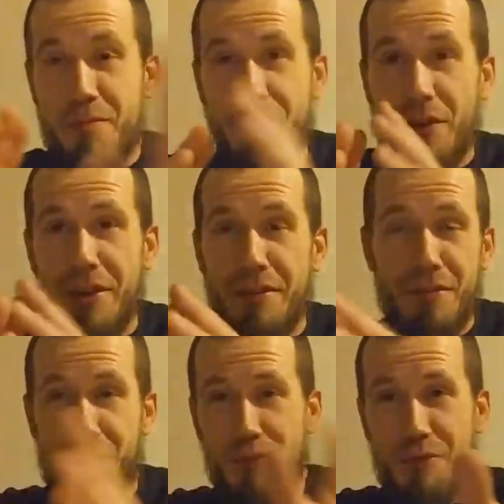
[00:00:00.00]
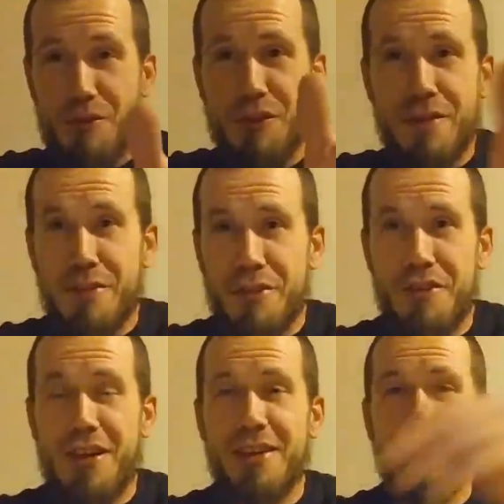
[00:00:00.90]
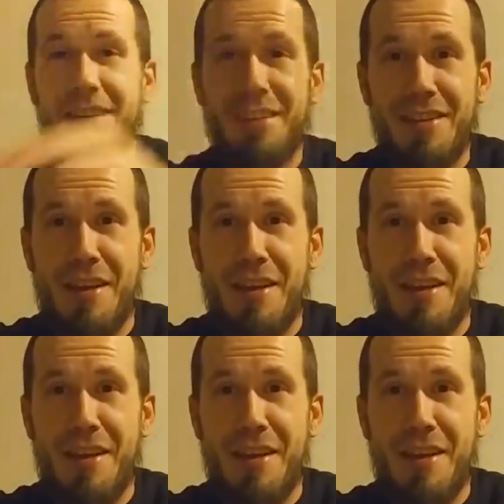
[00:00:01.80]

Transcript: fucking club and you're not in it.